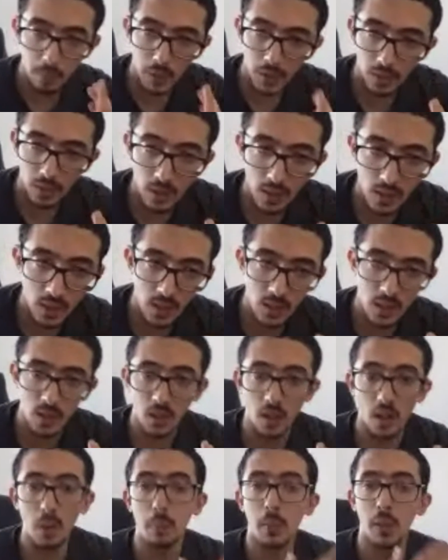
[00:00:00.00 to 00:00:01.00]
like
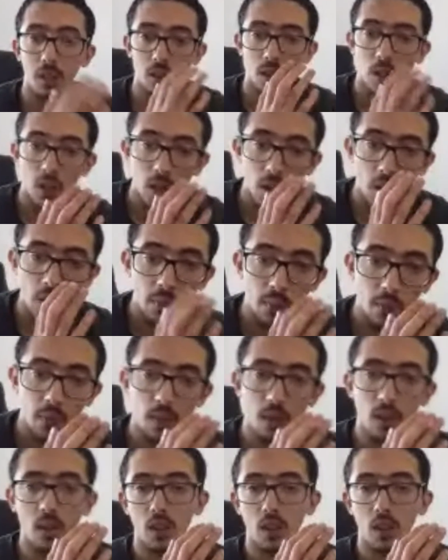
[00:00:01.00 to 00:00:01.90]
code patterns, etc.